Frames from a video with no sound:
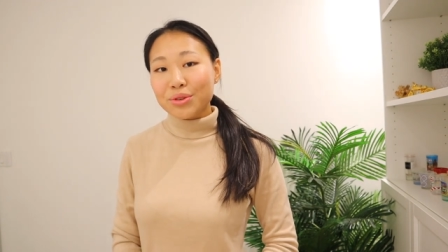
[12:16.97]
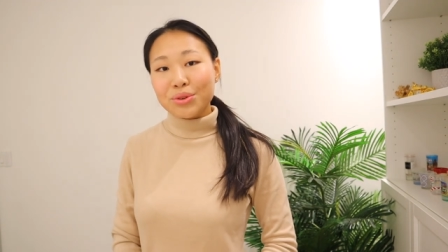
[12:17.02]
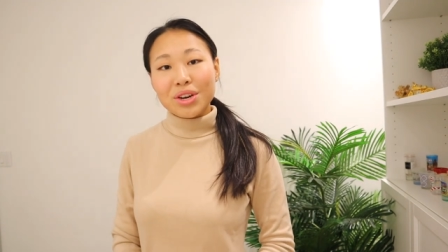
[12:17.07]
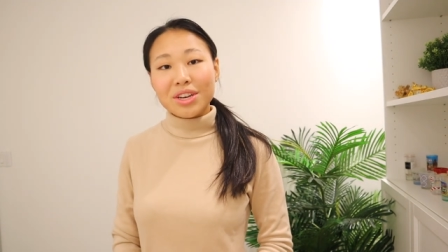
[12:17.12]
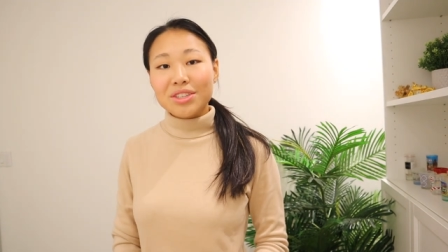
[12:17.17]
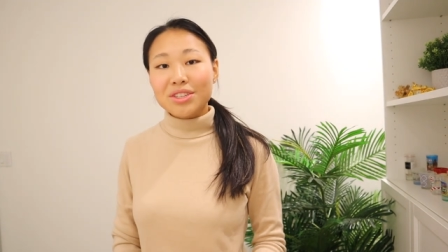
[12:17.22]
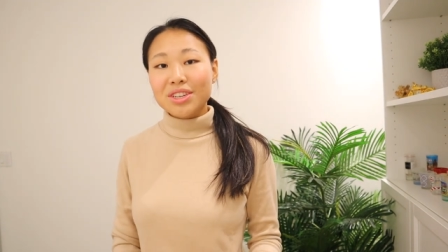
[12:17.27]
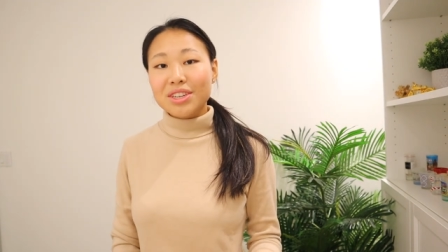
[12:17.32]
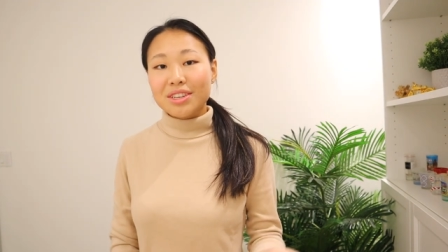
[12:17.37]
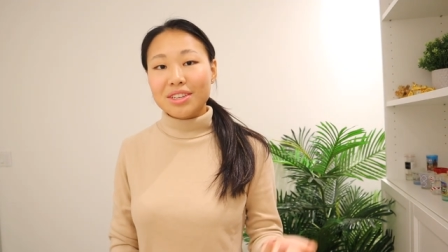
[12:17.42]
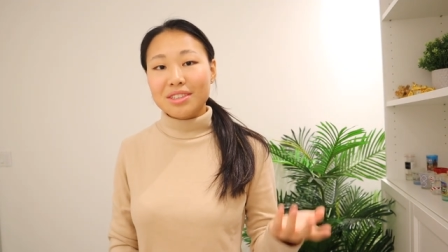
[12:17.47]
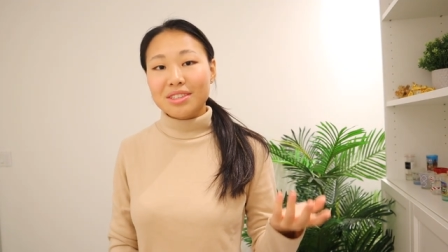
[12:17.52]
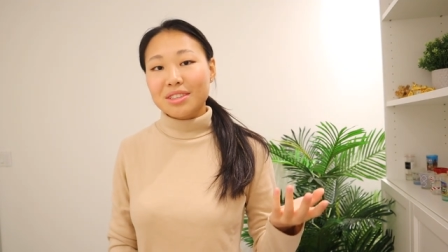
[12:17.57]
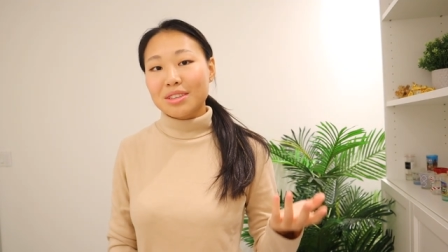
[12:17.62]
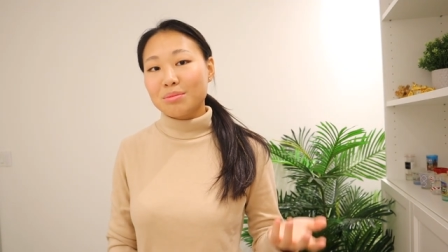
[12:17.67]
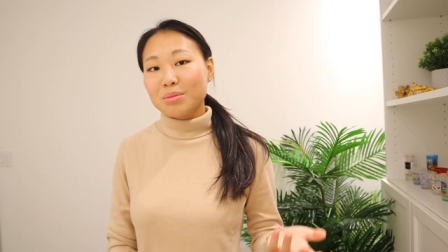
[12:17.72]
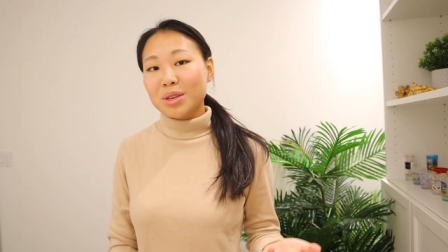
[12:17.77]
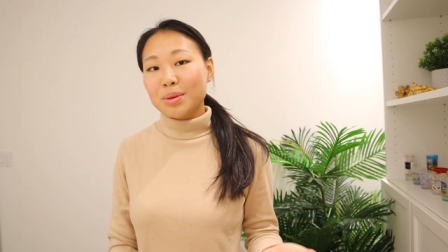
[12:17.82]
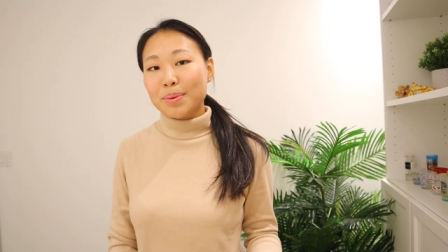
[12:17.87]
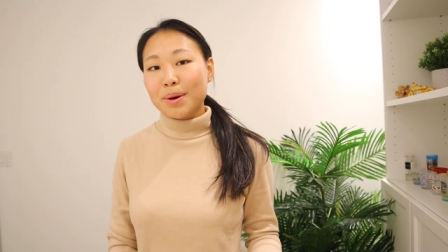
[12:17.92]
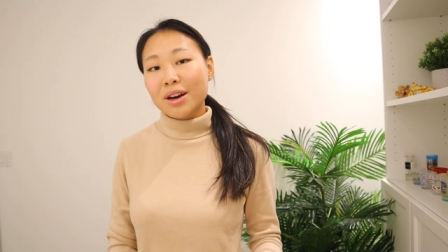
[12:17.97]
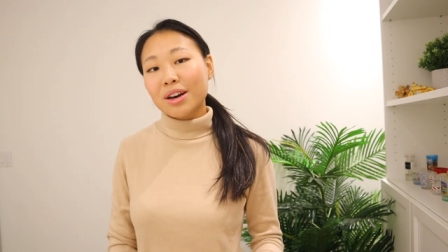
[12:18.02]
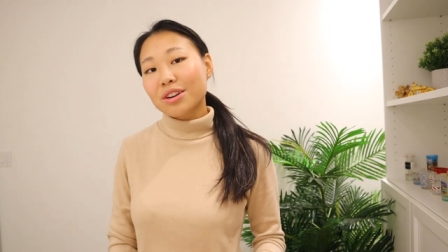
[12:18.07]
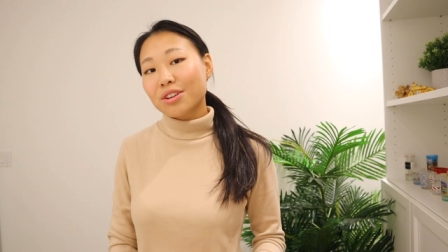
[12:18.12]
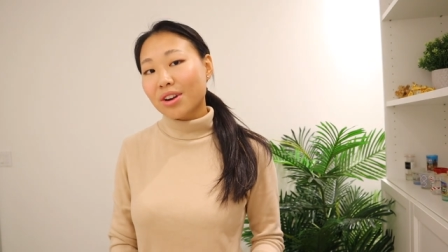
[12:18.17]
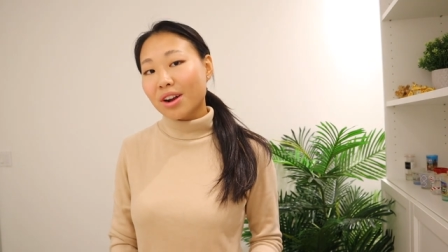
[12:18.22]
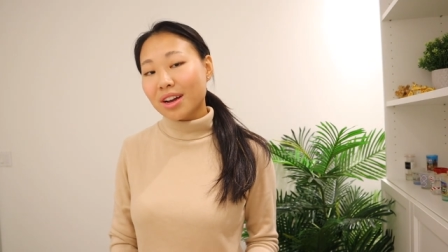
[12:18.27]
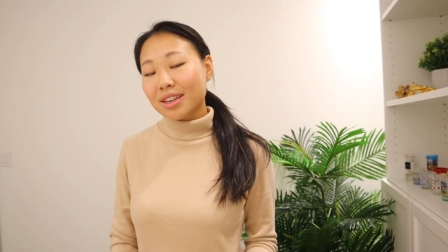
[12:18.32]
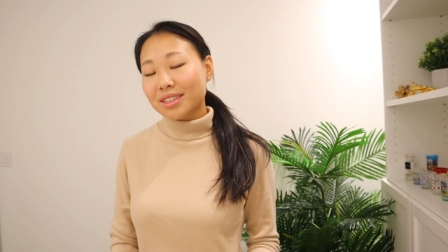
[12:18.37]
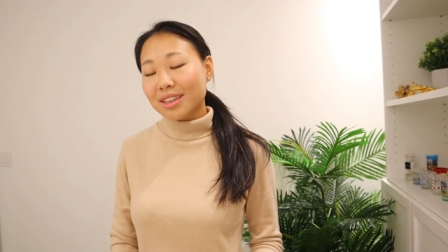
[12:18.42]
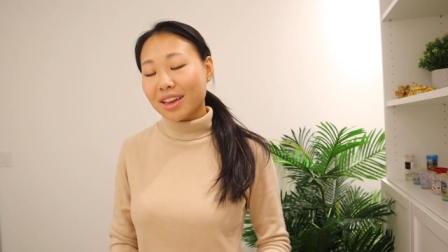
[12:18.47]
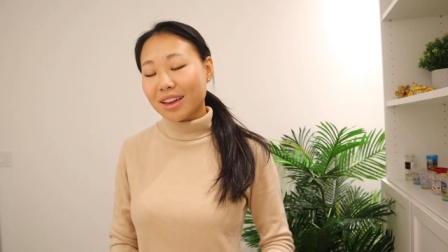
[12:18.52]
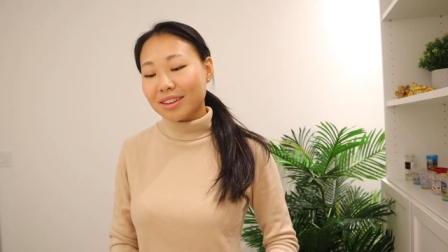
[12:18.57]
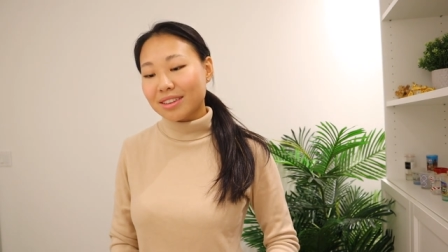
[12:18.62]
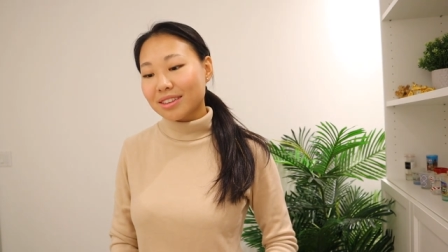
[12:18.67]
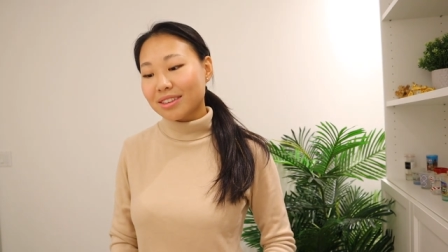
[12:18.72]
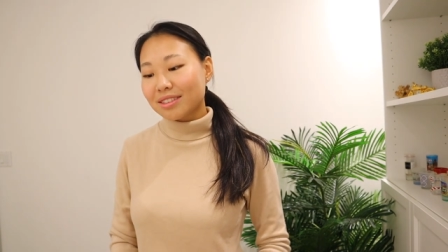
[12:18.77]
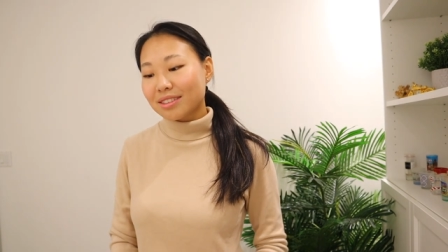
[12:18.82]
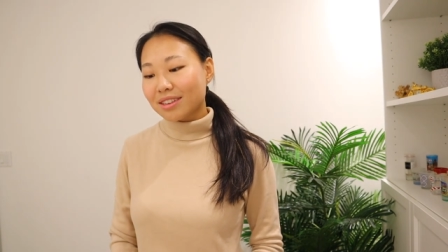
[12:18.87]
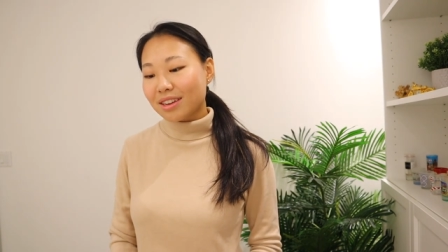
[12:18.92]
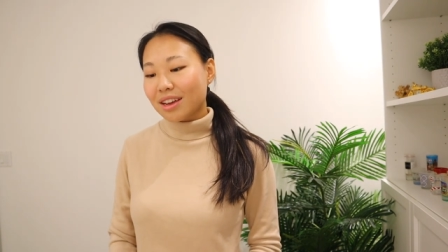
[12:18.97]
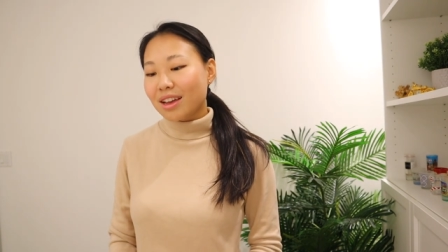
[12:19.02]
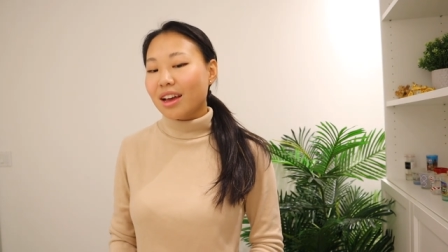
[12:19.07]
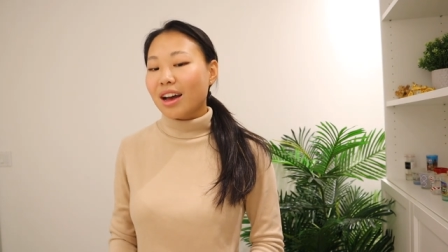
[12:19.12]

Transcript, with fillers: you guys are going to see me putt cross-handed.